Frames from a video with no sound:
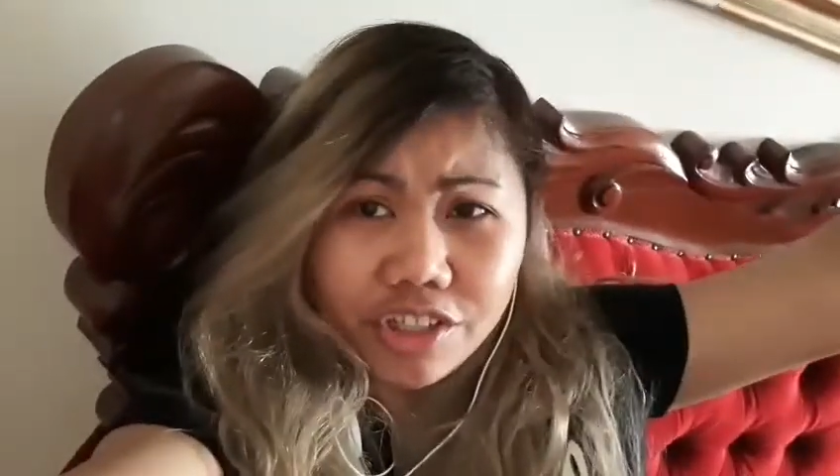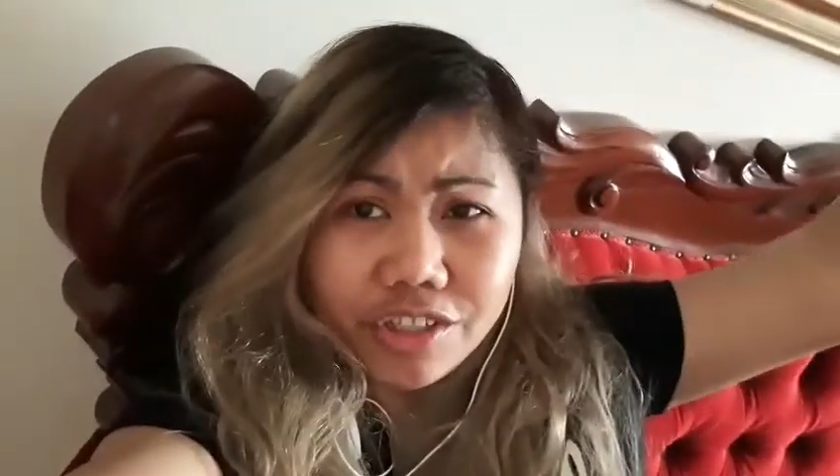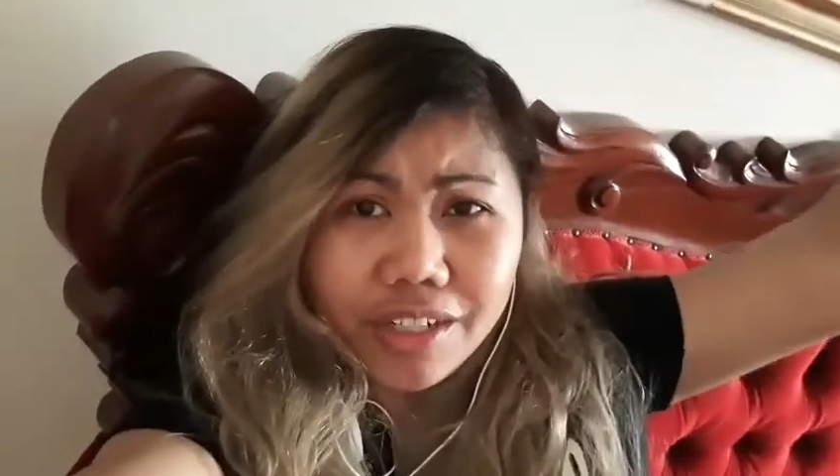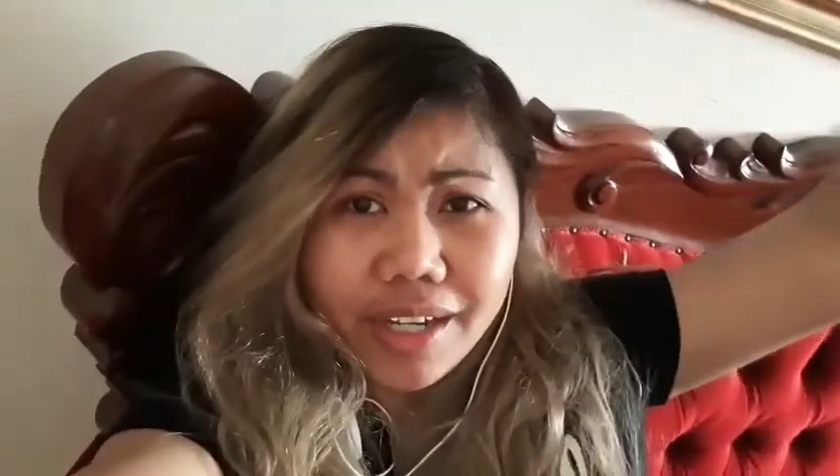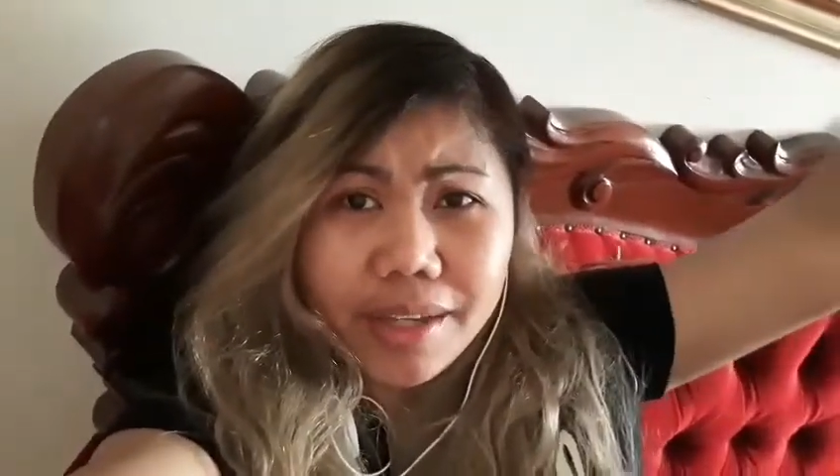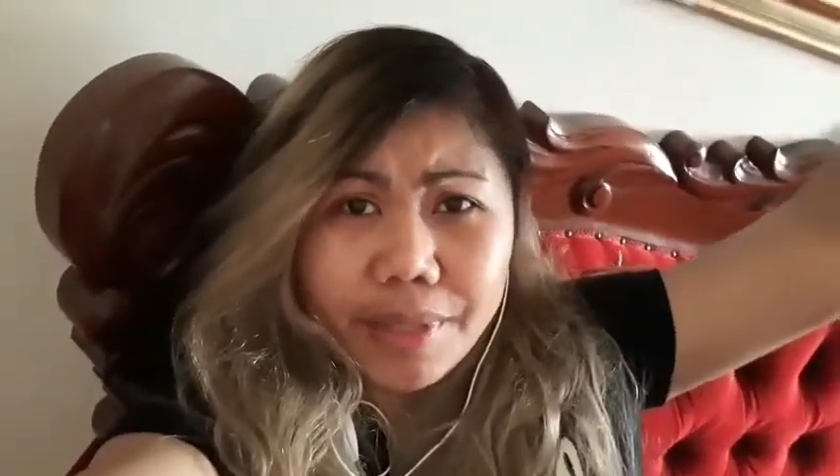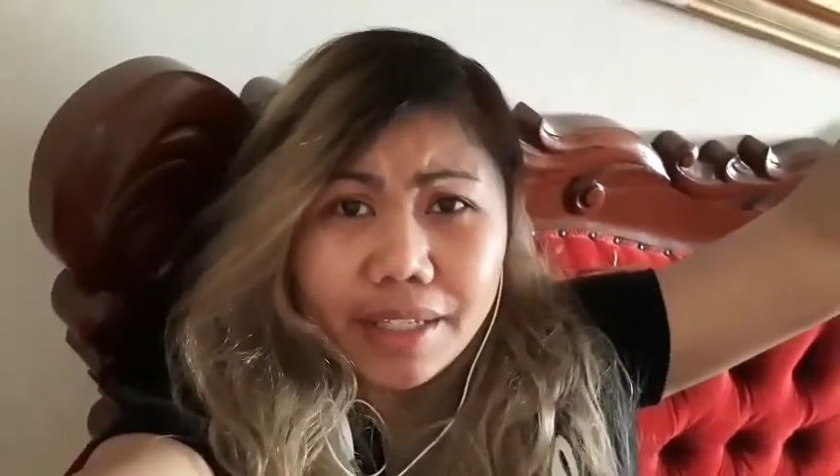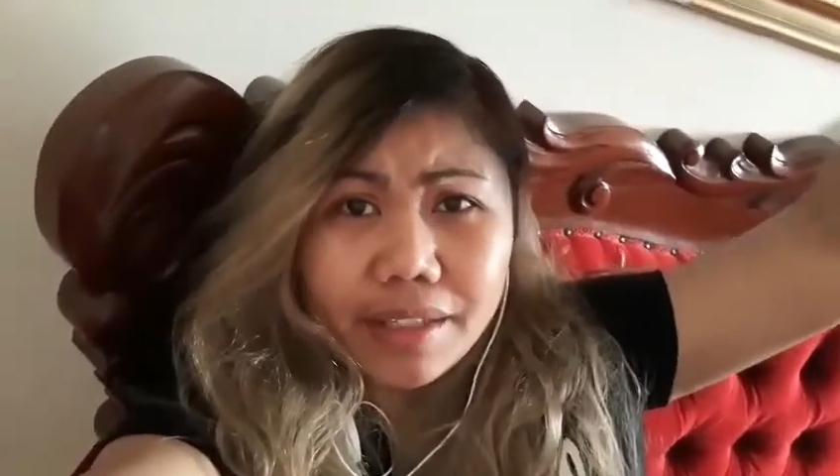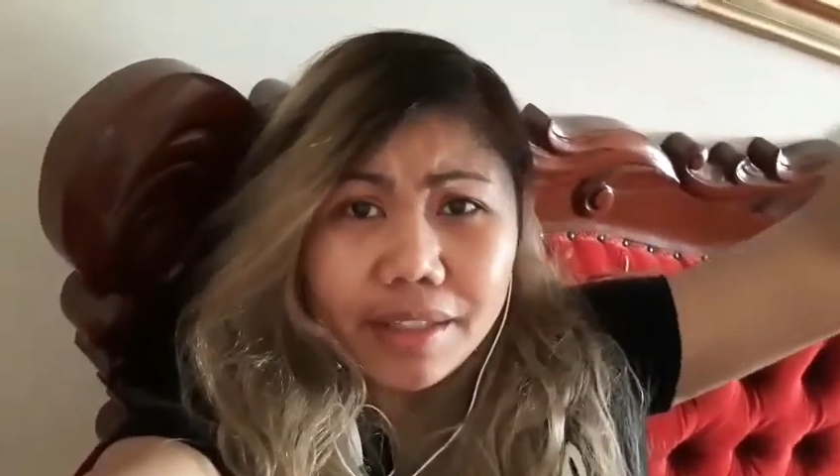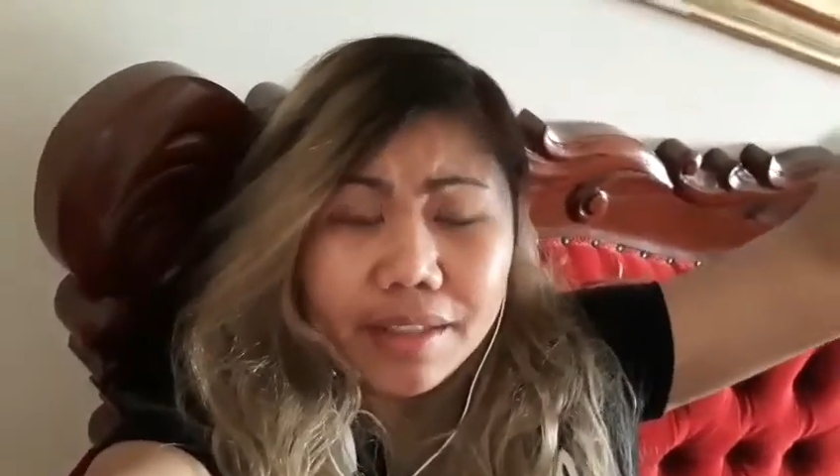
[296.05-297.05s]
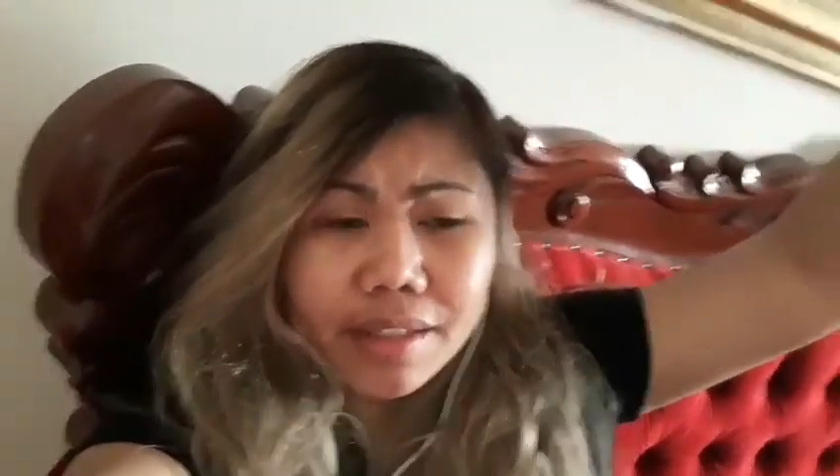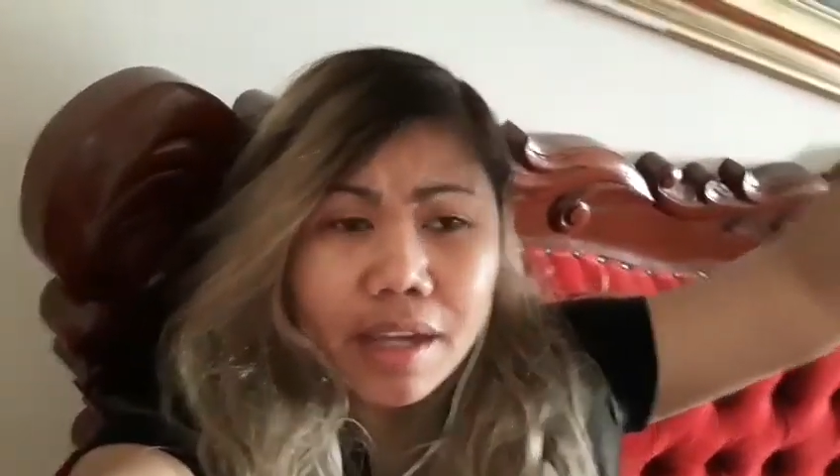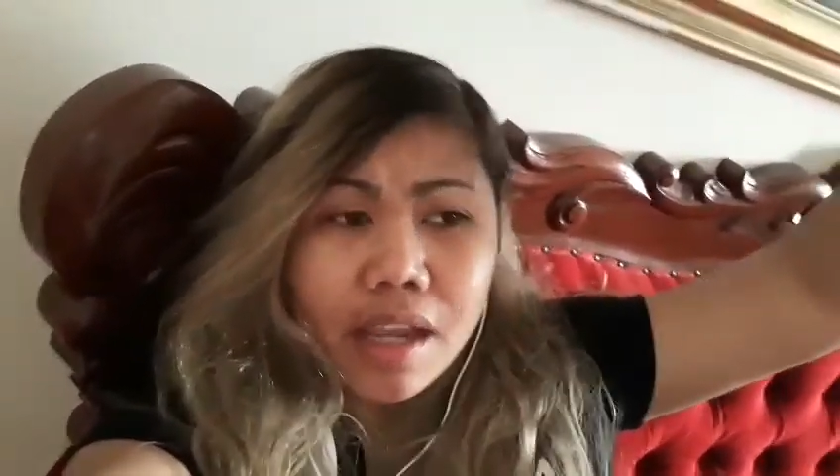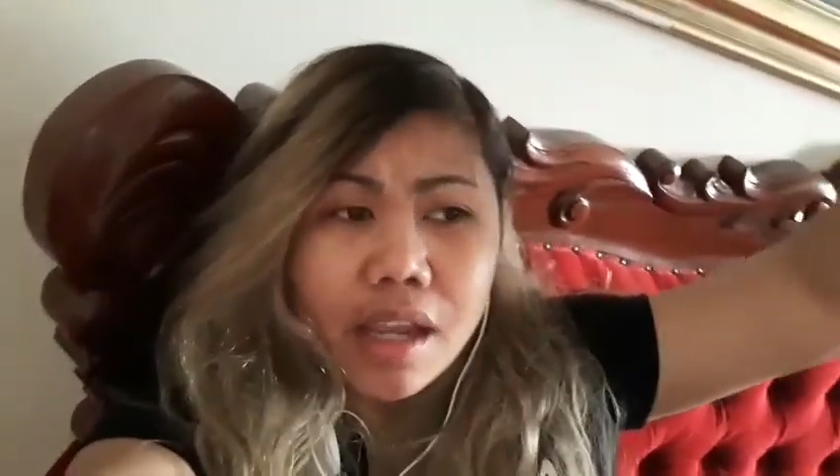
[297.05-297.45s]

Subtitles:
yesterday because